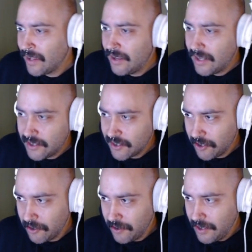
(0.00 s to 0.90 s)
And
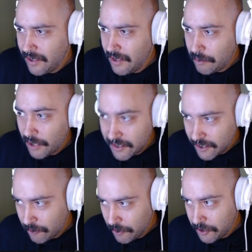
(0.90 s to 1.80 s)
so places
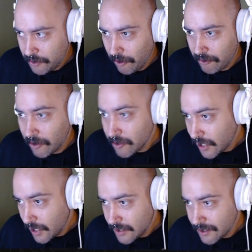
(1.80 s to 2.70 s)
where there's more
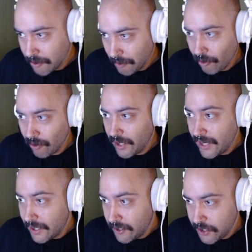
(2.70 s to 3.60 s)
photons or more light
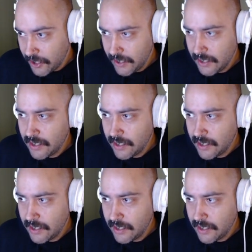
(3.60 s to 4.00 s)
energy